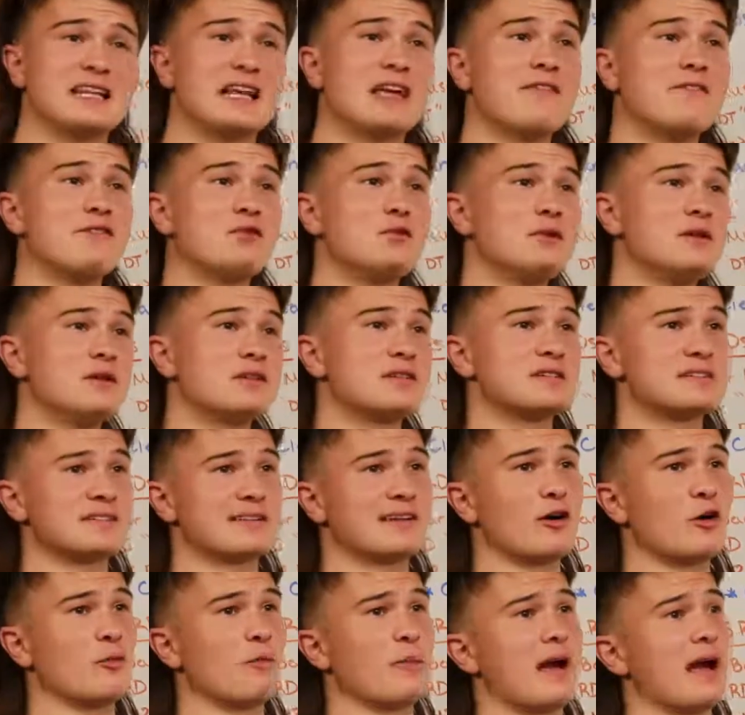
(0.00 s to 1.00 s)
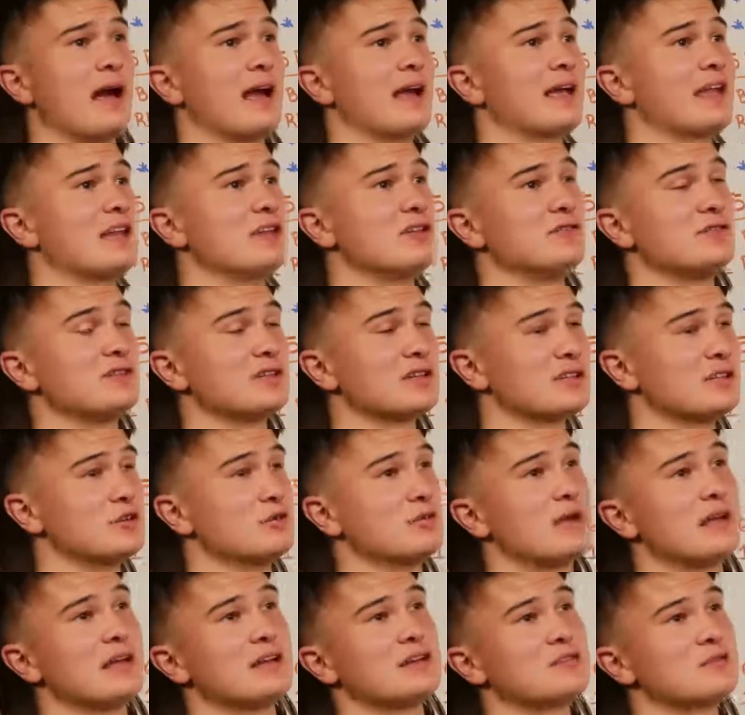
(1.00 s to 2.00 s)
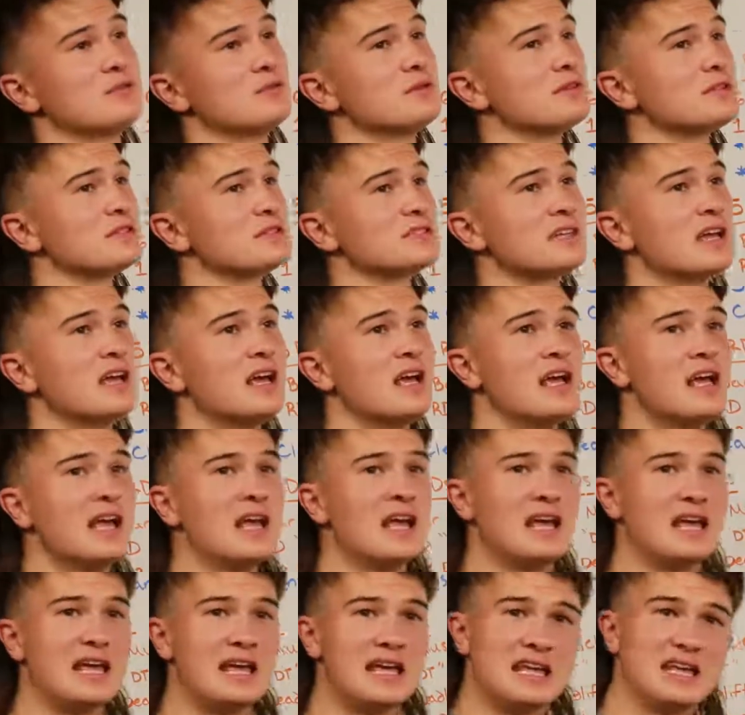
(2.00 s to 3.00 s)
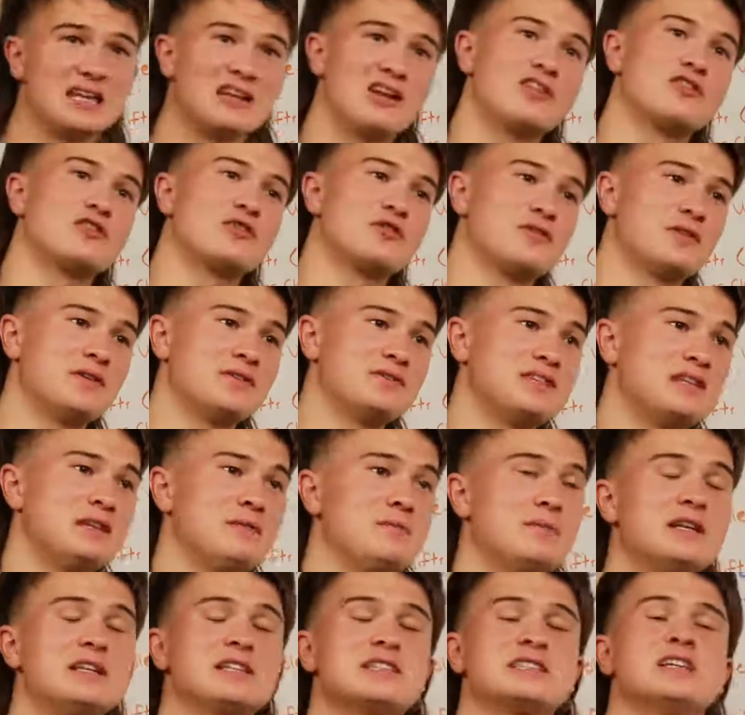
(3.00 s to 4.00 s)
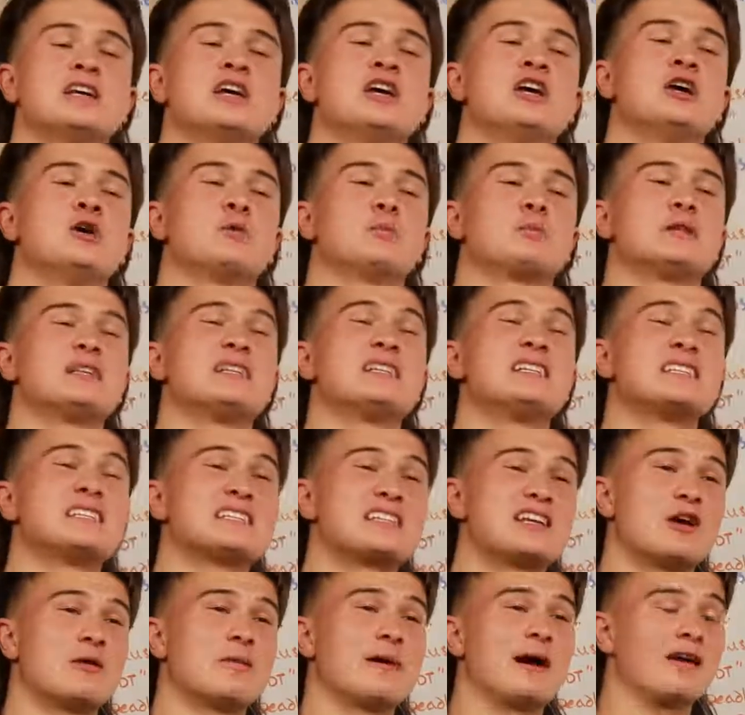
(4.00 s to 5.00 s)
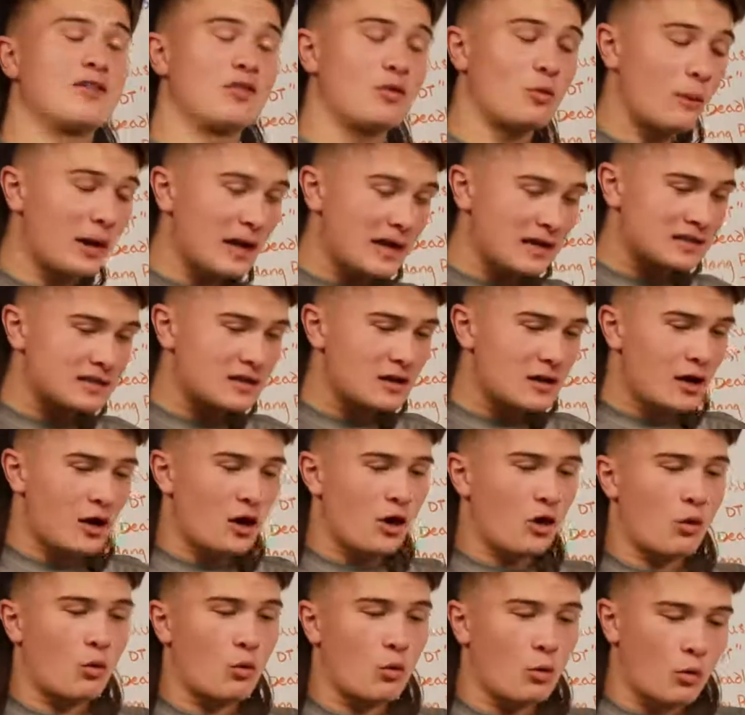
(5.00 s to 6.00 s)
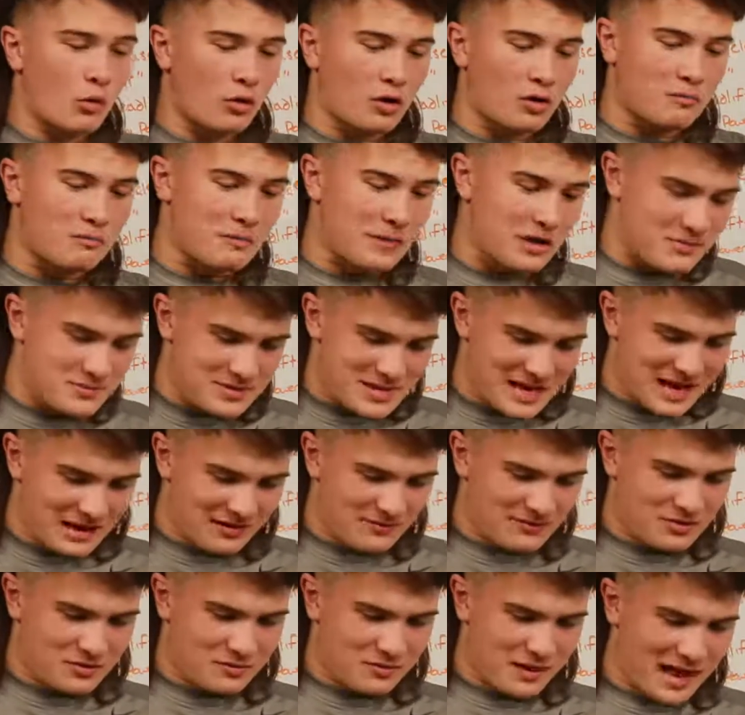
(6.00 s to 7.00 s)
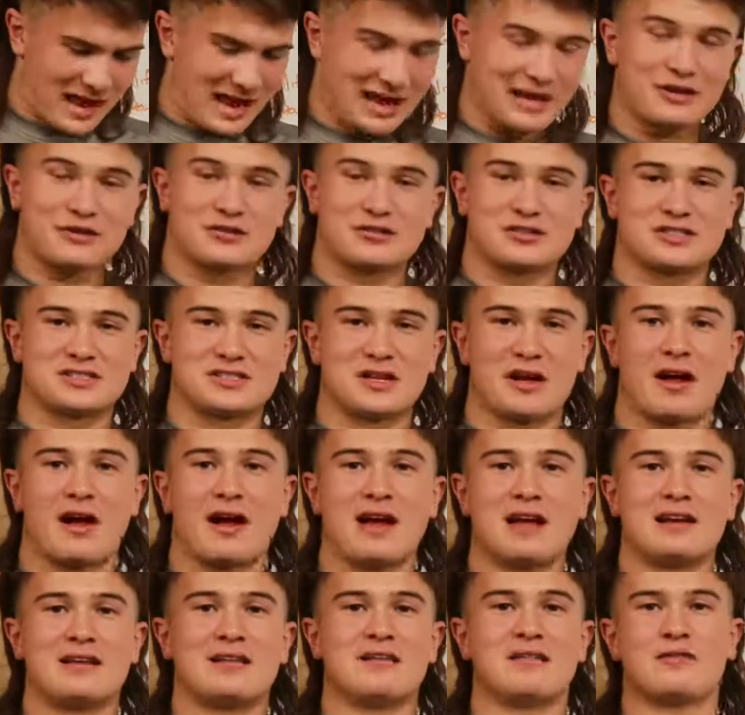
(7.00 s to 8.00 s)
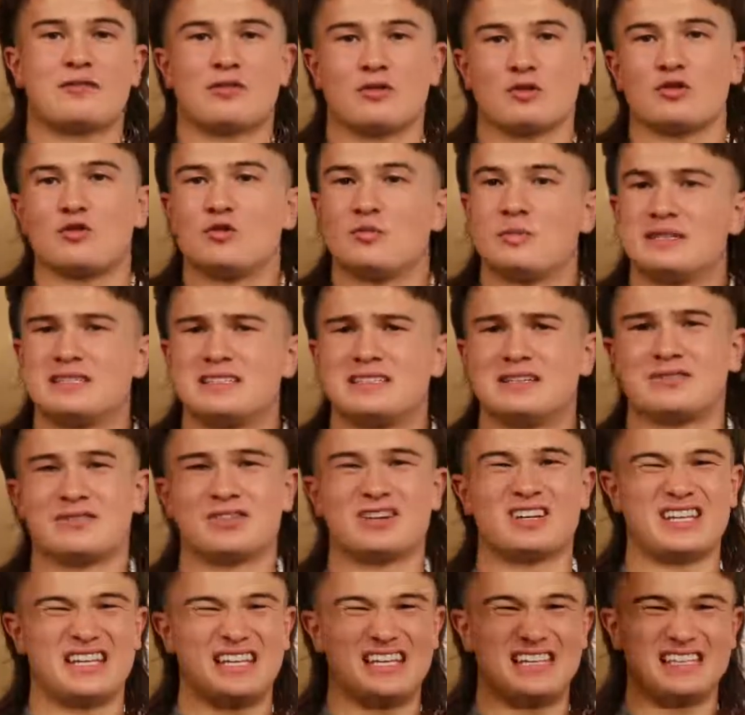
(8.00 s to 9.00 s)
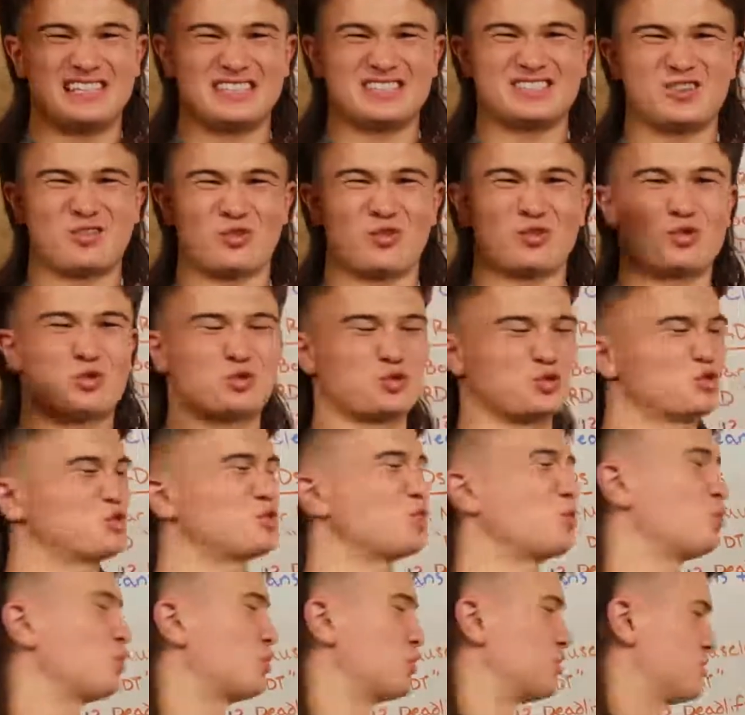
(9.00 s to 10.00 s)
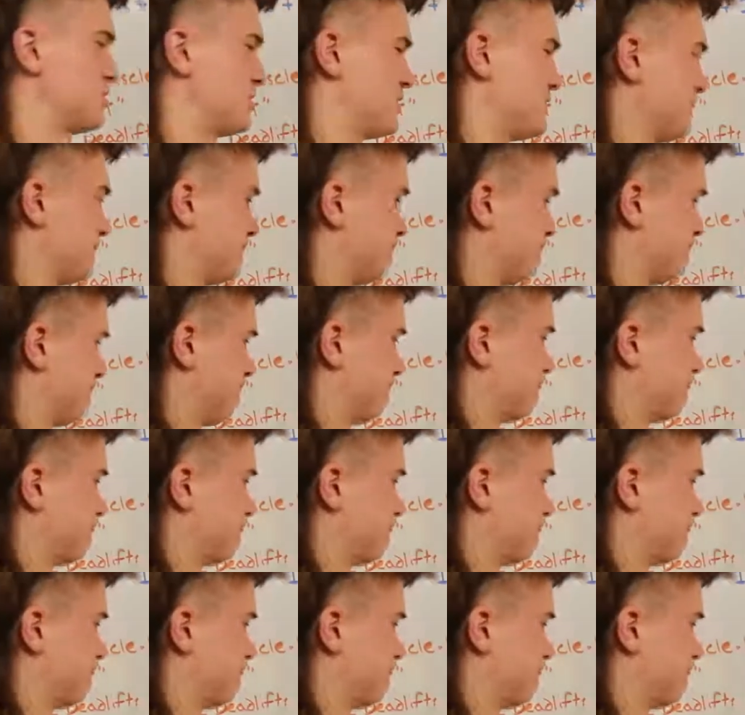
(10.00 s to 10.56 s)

If you need to scale back and you feel like you can't do this in under 15 minutes, please scale back the weight, or maybe have them at your side for a little bit different ease on those shoulders.